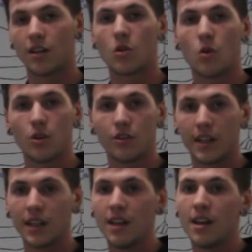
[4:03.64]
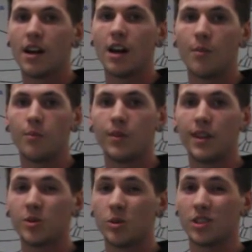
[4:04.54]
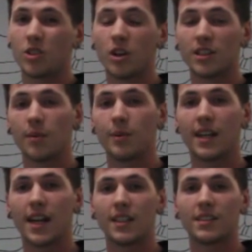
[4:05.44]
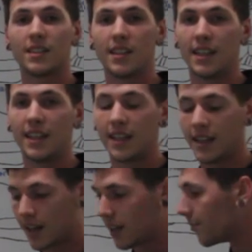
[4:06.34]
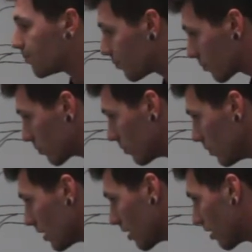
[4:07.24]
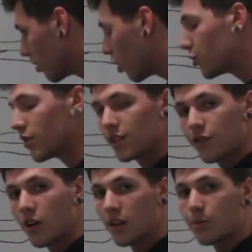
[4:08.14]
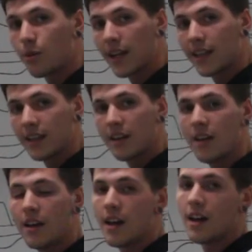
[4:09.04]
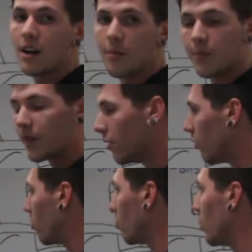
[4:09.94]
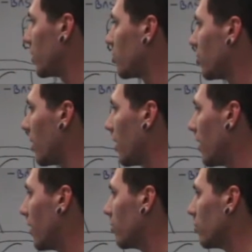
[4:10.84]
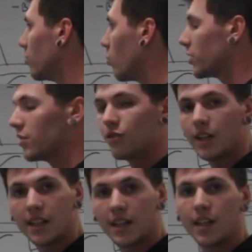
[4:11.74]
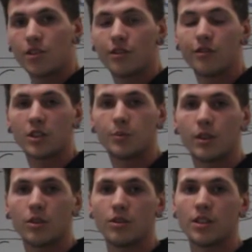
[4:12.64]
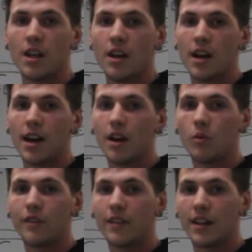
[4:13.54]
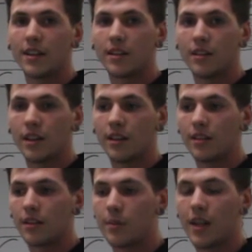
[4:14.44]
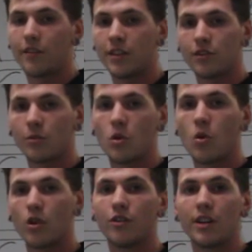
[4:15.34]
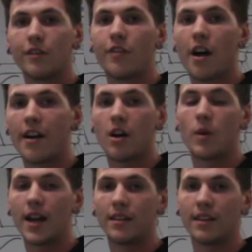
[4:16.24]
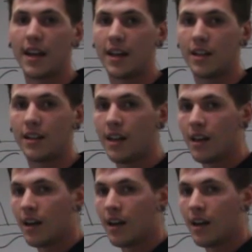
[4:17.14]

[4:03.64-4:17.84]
under cornering. This was a toss-up against the load transfer under braking, which wasn't really an issue for us because we found that the benefits from cornering far outweighed any